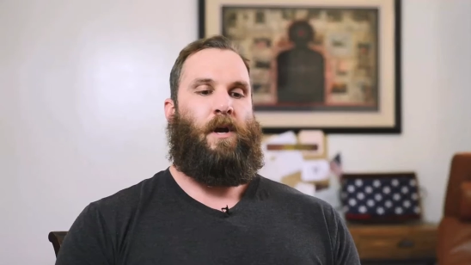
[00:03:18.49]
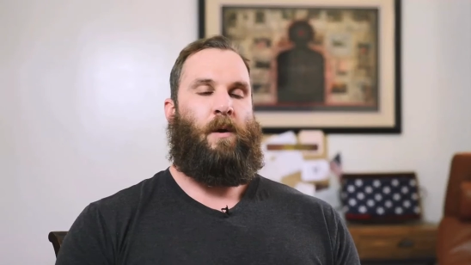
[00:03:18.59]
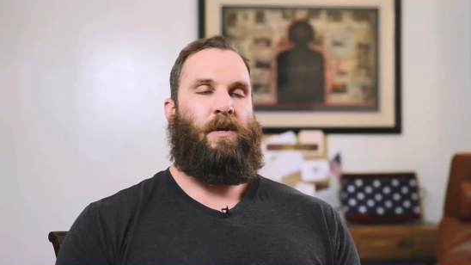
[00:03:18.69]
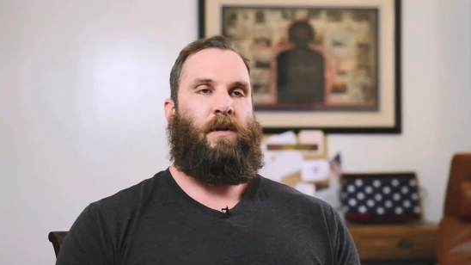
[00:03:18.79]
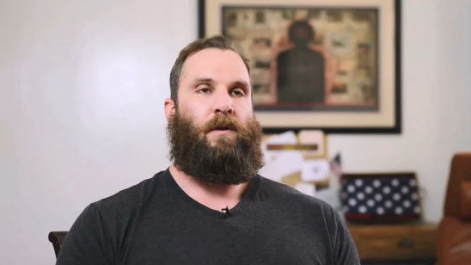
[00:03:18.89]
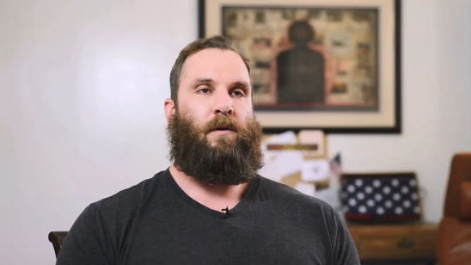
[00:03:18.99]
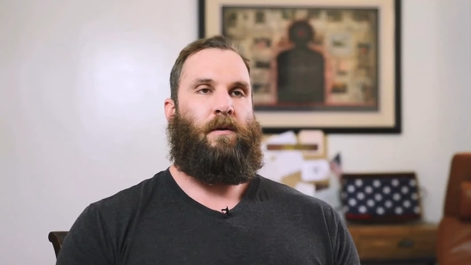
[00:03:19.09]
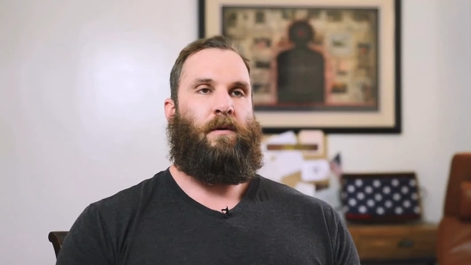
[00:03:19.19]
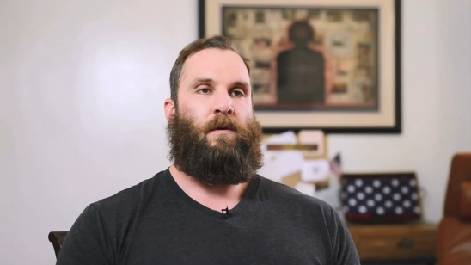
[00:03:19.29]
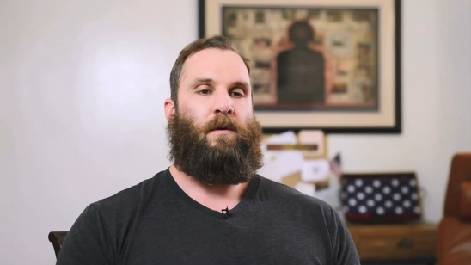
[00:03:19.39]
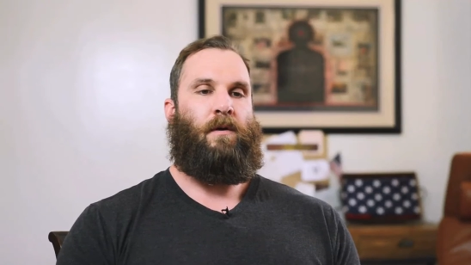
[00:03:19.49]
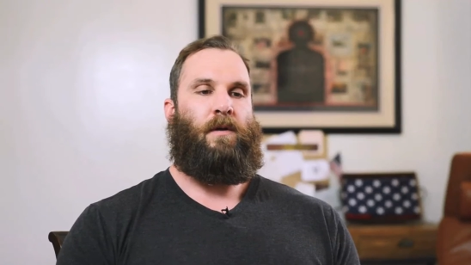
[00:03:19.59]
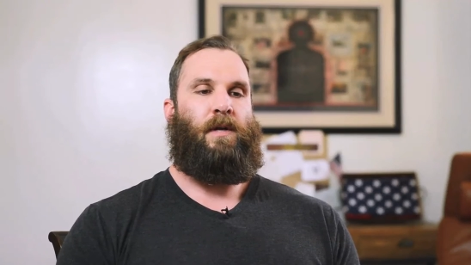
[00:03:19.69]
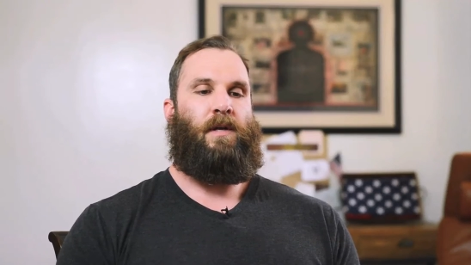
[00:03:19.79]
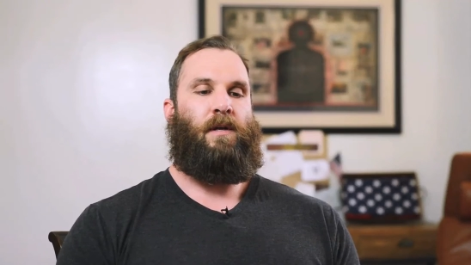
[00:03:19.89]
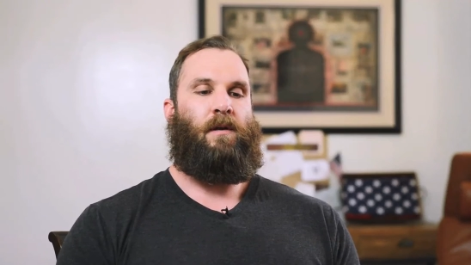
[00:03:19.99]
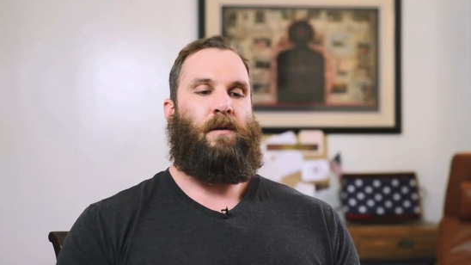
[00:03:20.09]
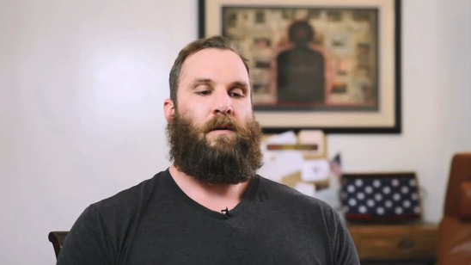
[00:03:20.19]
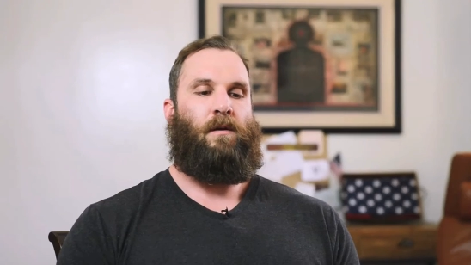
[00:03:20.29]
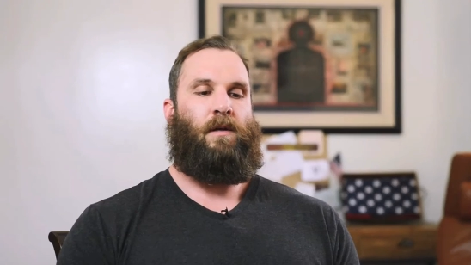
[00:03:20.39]
Coming here,
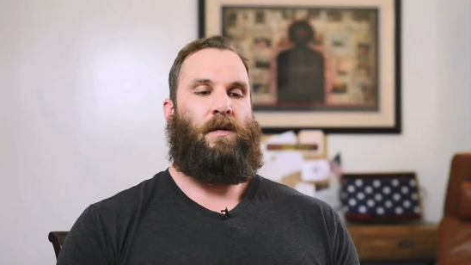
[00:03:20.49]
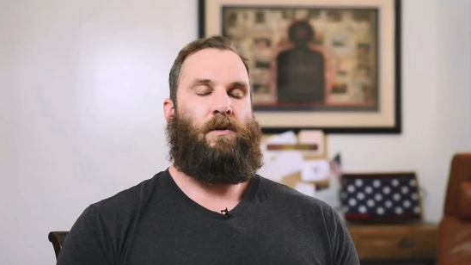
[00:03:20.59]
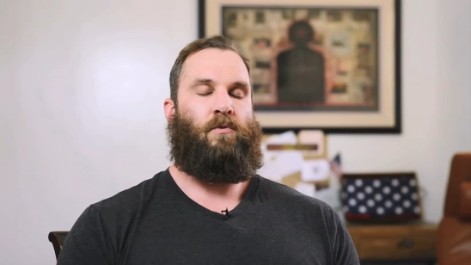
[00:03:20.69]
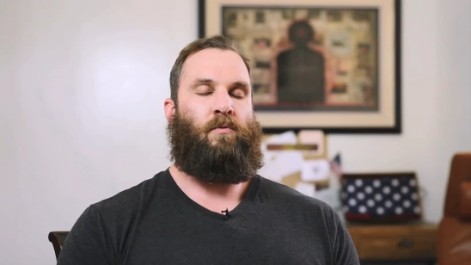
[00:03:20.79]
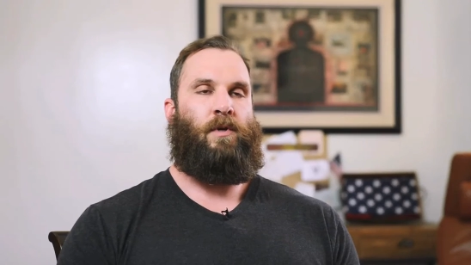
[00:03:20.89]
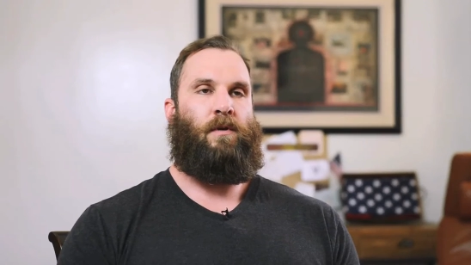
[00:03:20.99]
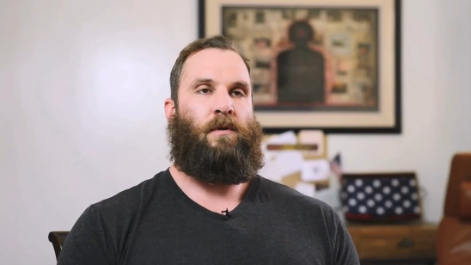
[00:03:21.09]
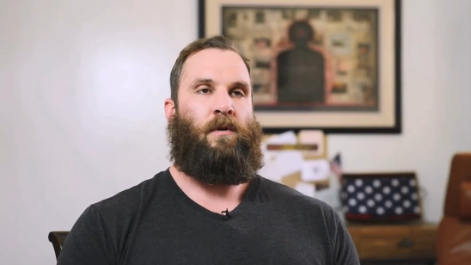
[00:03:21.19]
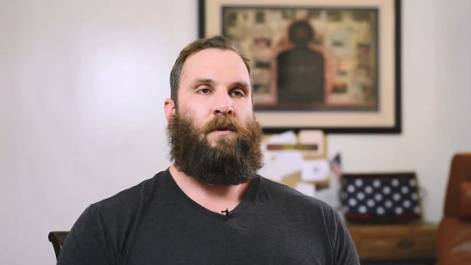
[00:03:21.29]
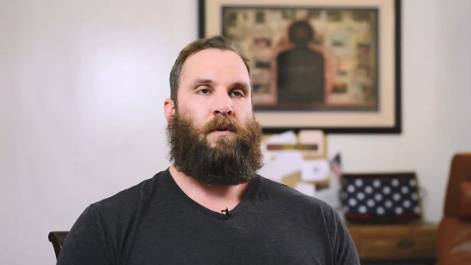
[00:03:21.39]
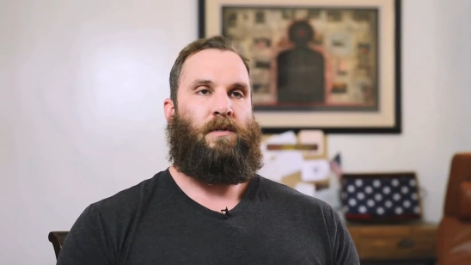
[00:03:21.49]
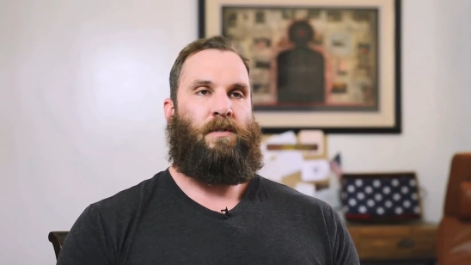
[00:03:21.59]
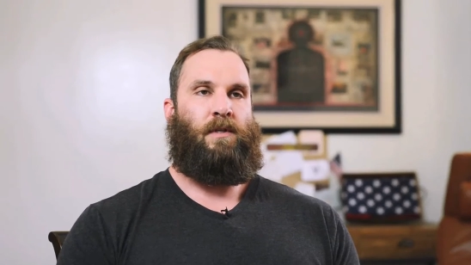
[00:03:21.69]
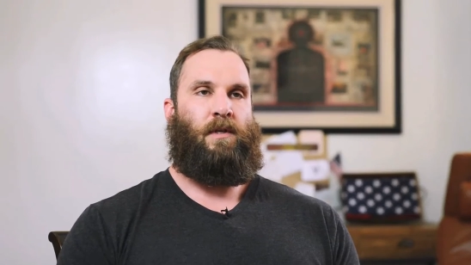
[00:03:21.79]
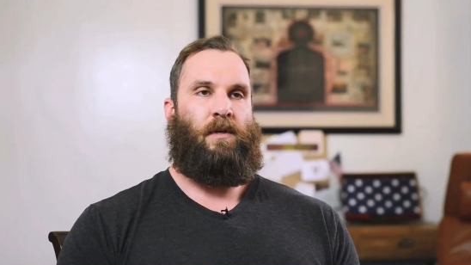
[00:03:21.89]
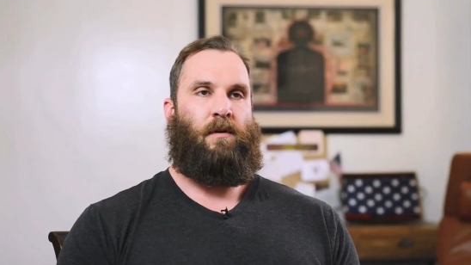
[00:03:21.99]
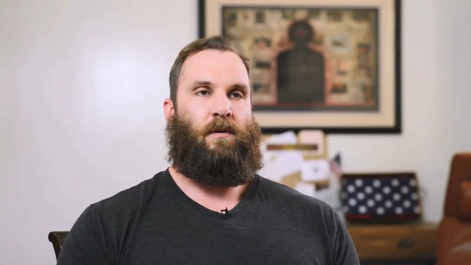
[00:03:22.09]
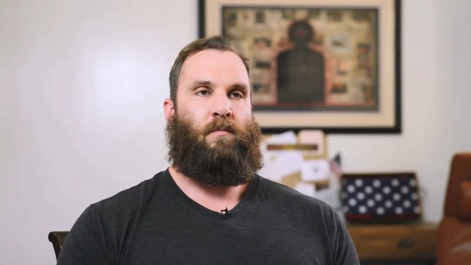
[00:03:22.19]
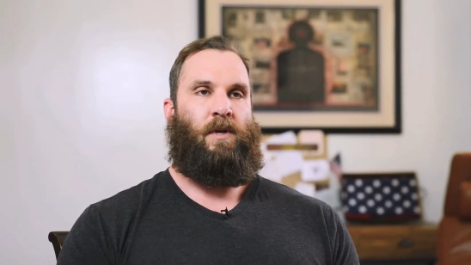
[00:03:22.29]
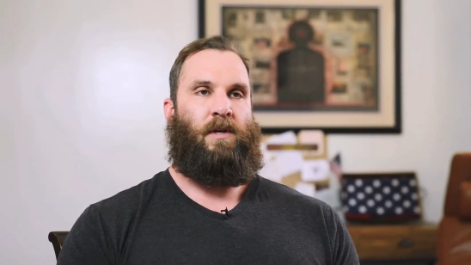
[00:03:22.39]
getting treated,
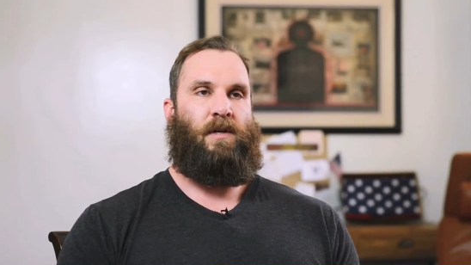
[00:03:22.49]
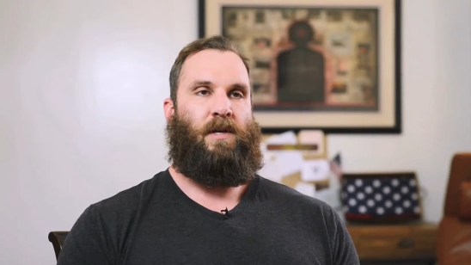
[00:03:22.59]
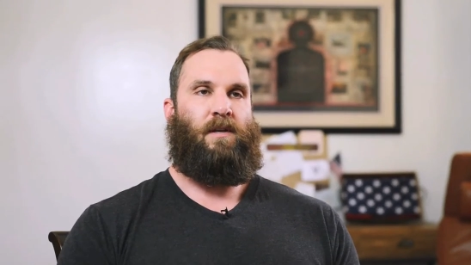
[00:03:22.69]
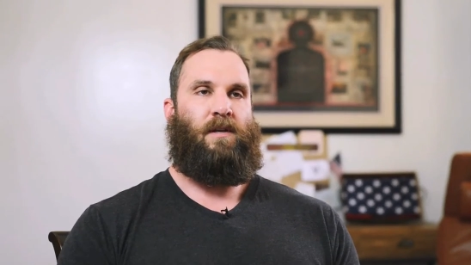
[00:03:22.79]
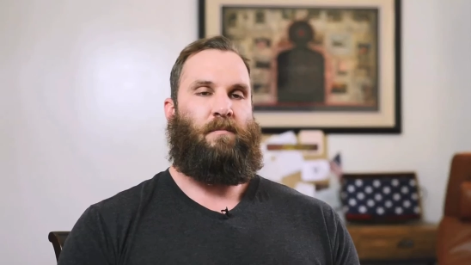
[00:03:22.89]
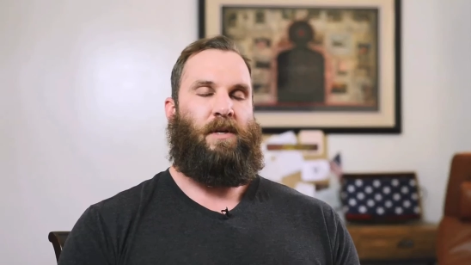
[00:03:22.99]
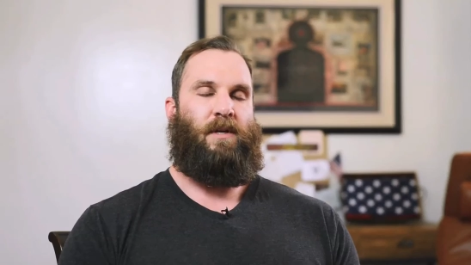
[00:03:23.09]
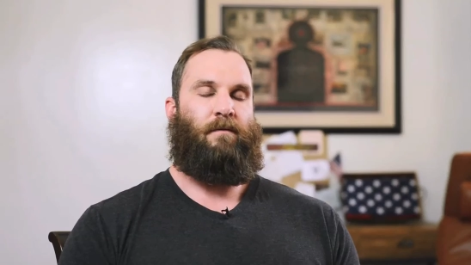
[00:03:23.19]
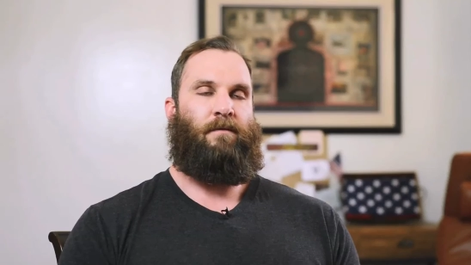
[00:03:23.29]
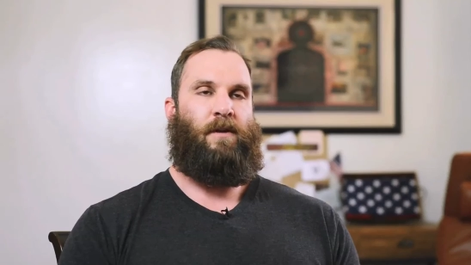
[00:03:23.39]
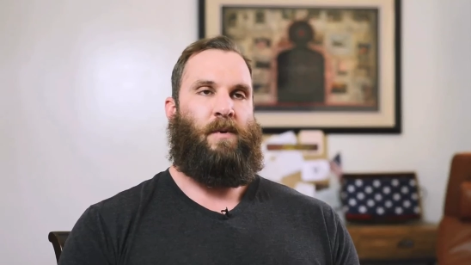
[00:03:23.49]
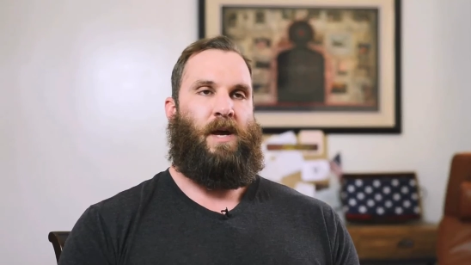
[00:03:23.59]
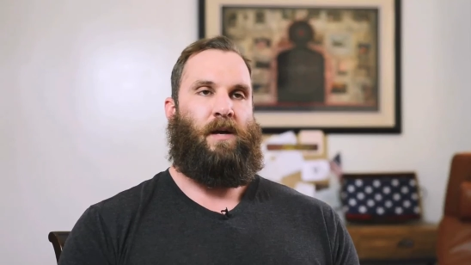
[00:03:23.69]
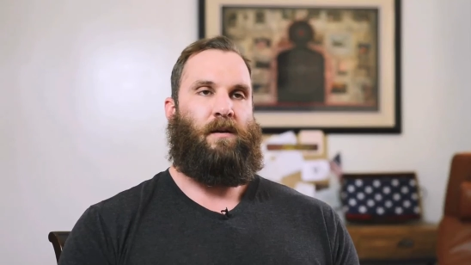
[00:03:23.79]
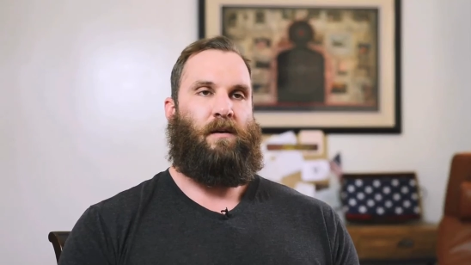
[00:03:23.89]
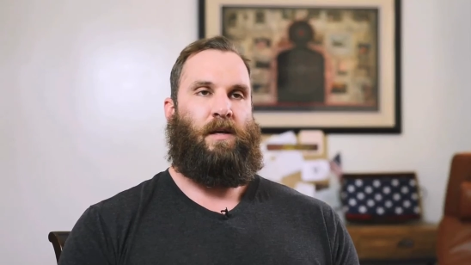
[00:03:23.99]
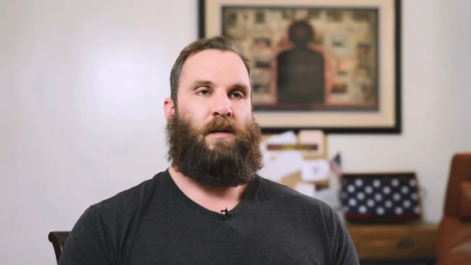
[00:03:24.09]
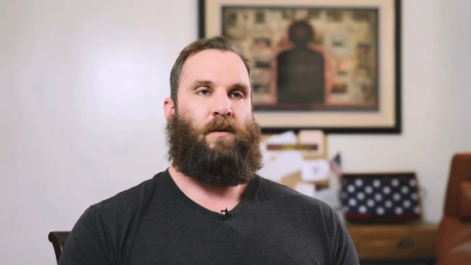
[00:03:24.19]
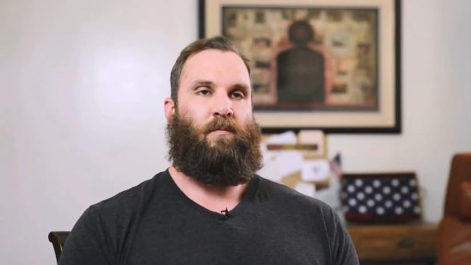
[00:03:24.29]
getting immediate feedback, and getting